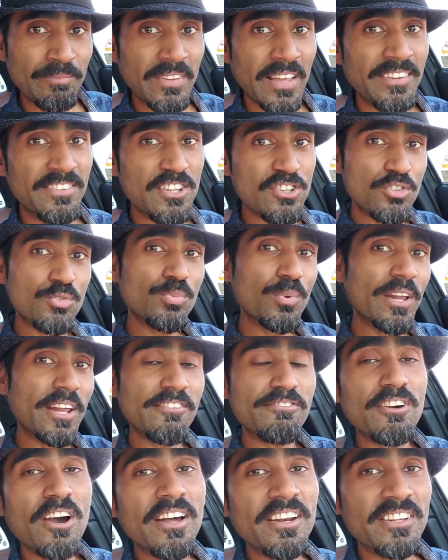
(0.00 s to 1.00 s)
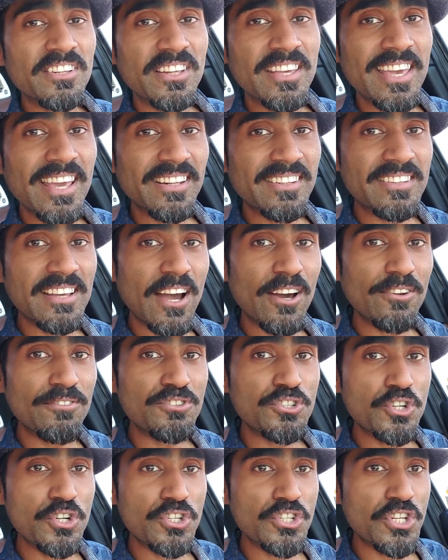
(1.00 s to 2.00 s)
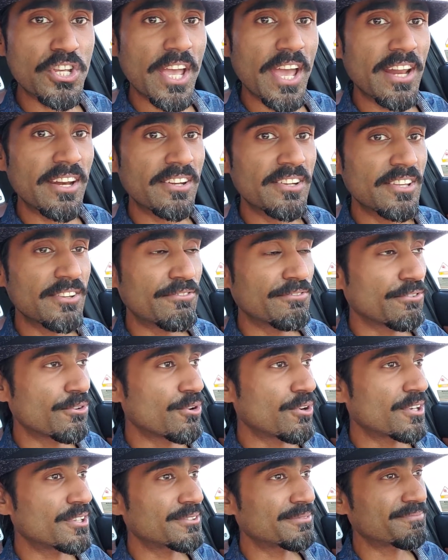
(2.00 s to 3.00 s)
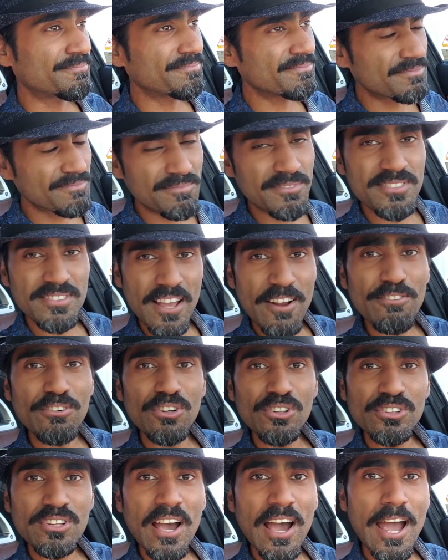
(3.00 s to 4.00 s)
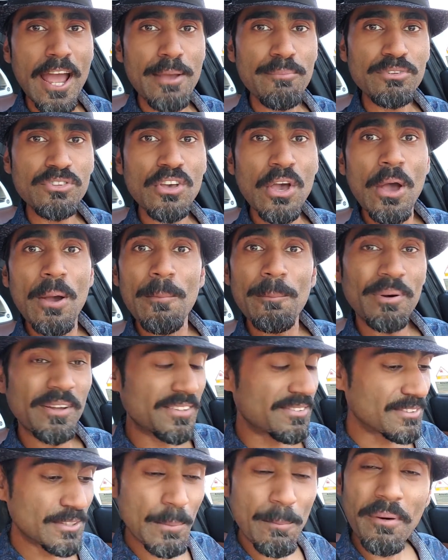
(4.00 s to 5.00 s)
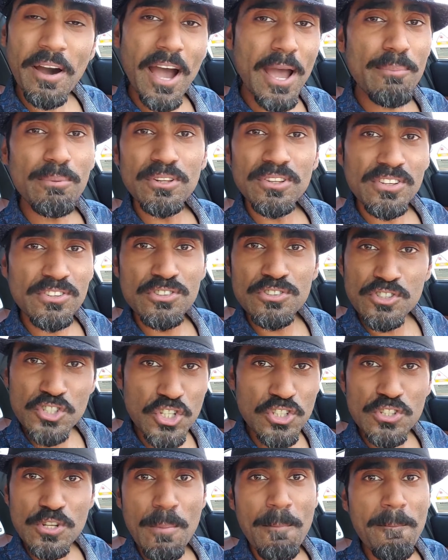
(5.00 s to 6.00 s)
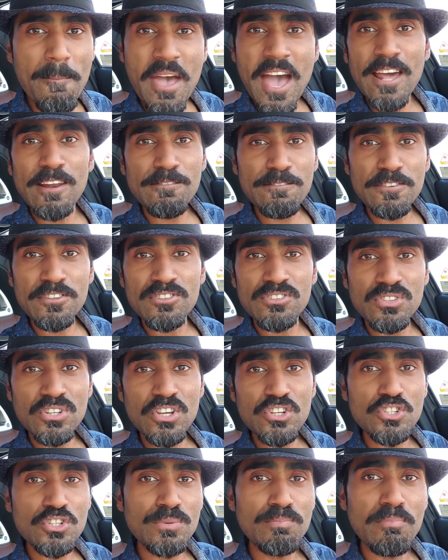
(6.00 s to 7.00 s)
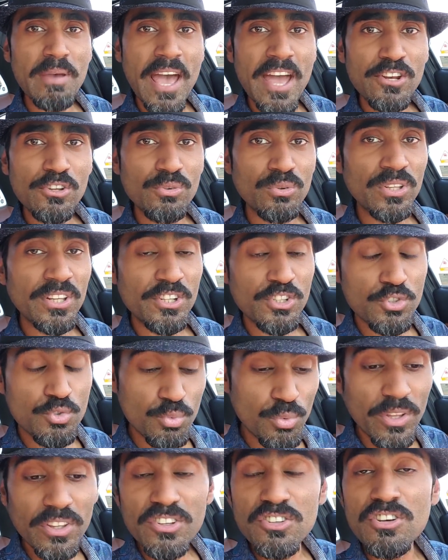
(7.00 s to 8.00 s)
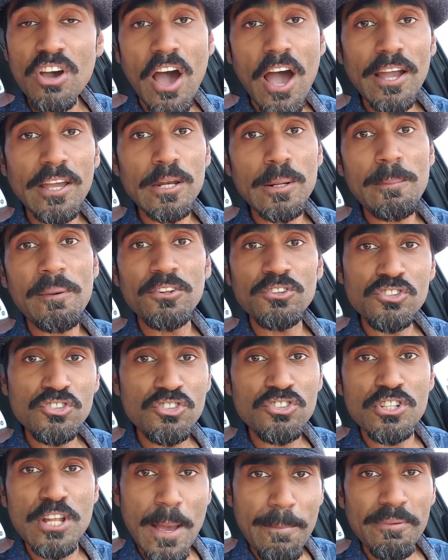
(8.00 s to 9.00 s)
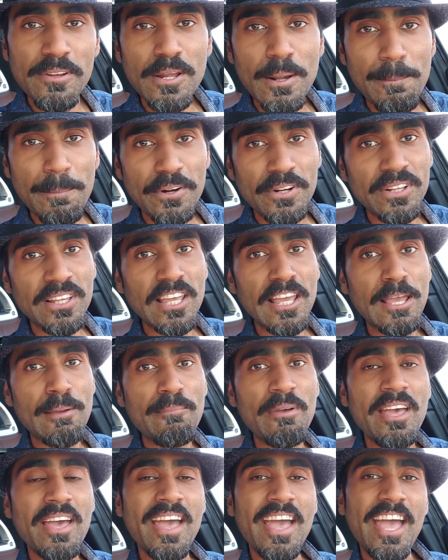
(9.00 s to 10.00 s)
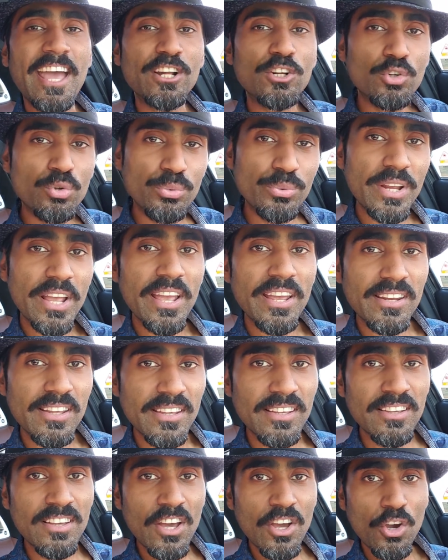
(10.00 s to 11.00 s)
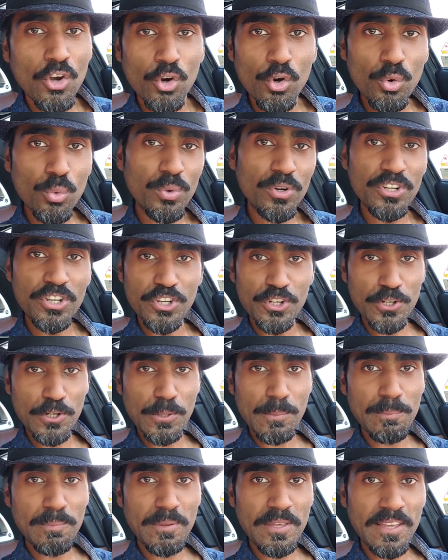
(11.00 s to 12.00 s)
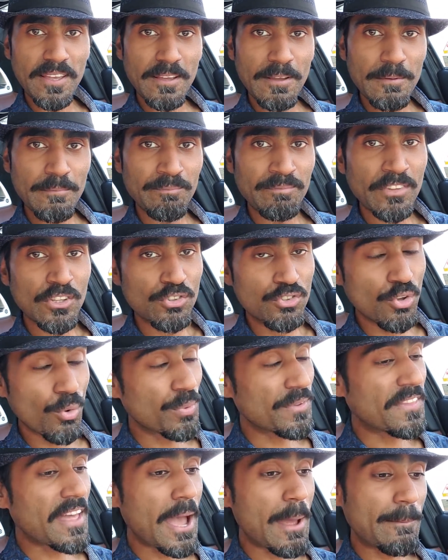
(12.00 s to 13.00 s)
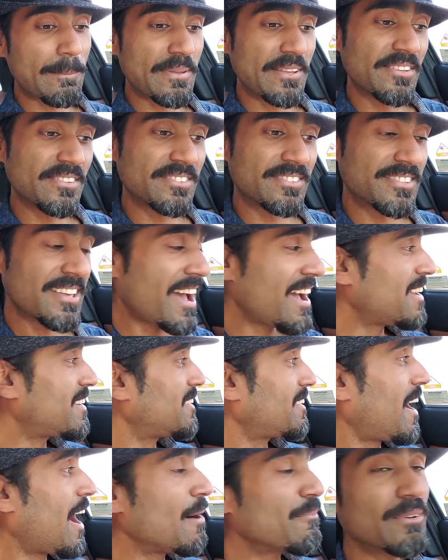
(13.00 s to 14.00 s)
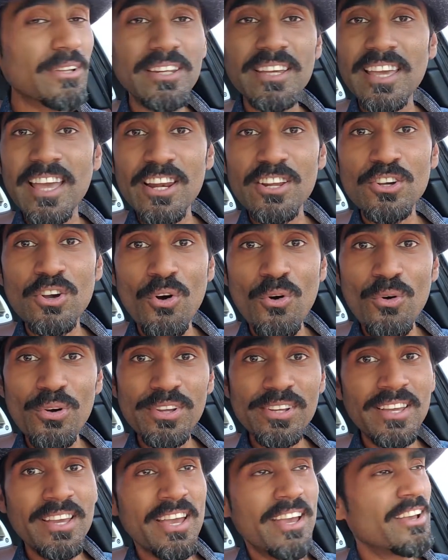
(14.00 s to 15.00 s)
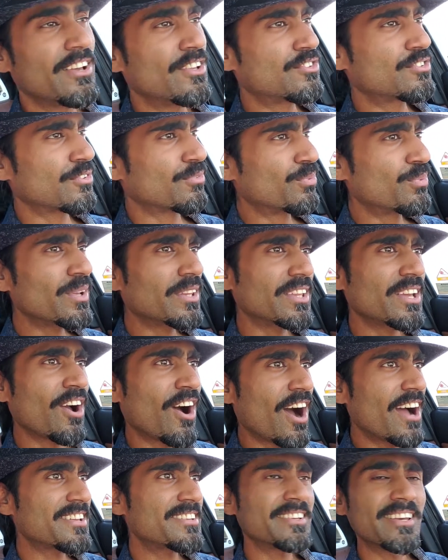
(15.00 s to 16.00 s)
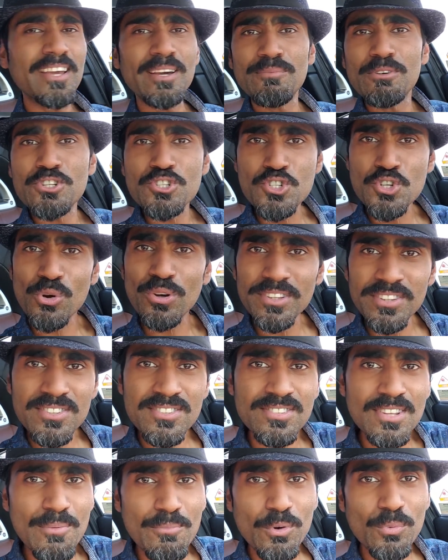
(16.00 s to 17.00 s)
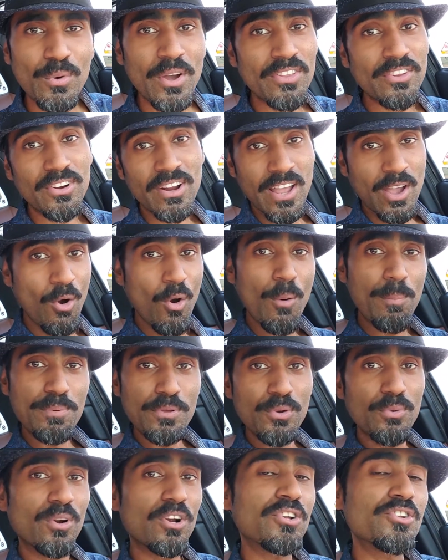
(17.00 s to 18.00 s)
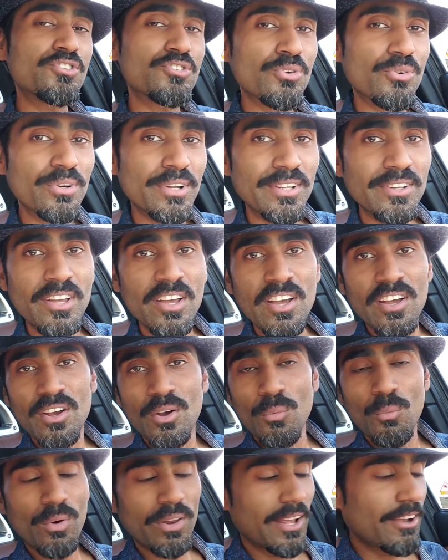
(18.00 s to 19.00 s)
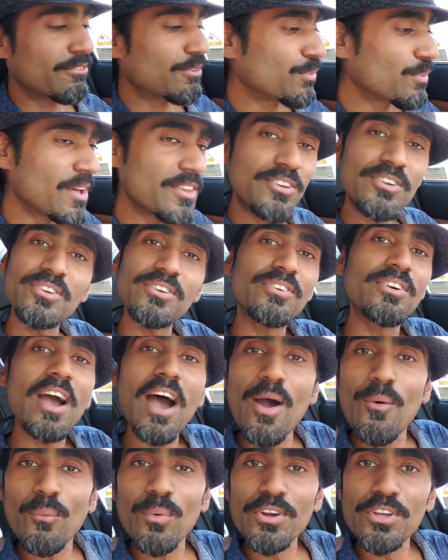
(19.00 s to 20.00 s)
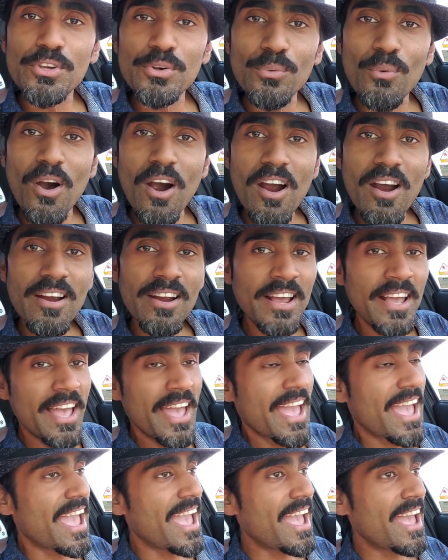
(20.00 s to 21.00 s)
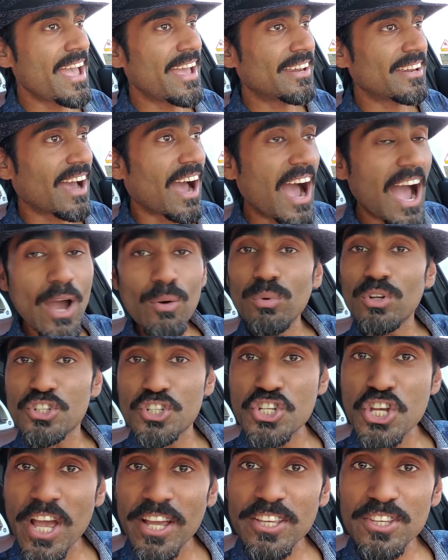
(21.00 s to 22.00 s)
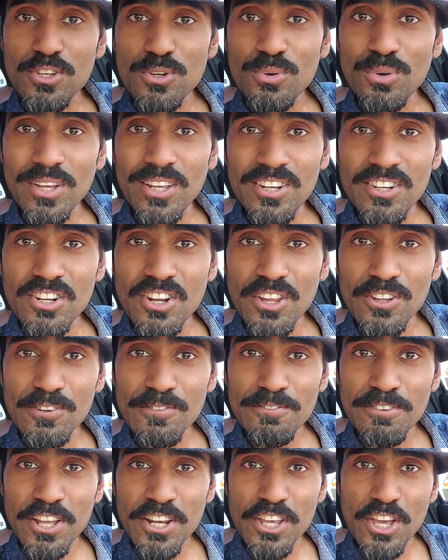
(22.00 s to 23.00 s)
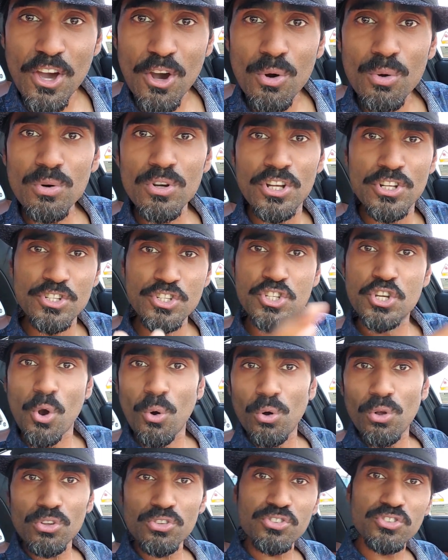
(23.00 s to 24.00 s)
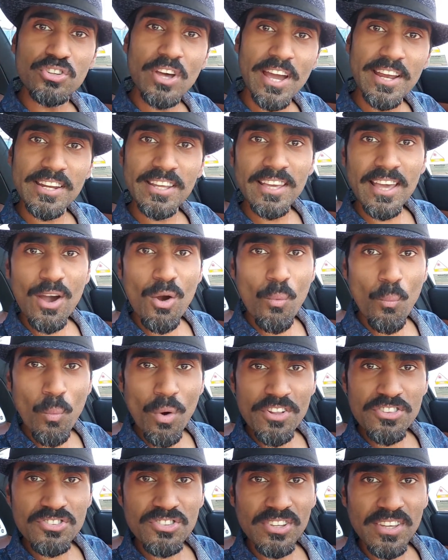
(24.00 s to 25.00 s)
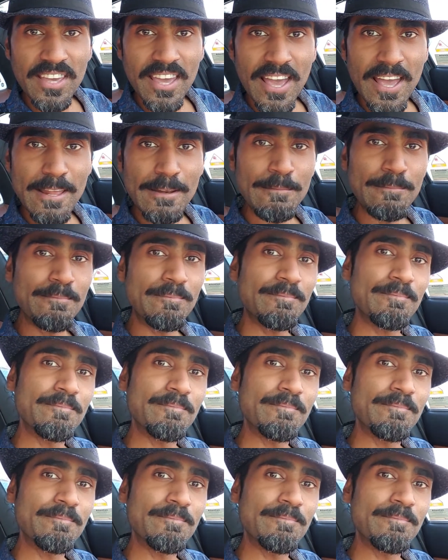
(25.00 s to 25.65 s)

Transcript: And this is what I've gotten kicked out of churchianity for several times, but the Bible is just a manifestation manual, and it's really talking about stepping up our game and creating who we're here to be. So with that being said, I'm going to get going. It's a really hot day. I'm enjoying the summer weather. I hope you are enjoying whatever weather you got where you are. And I will check you in another video. Joel signing out once again.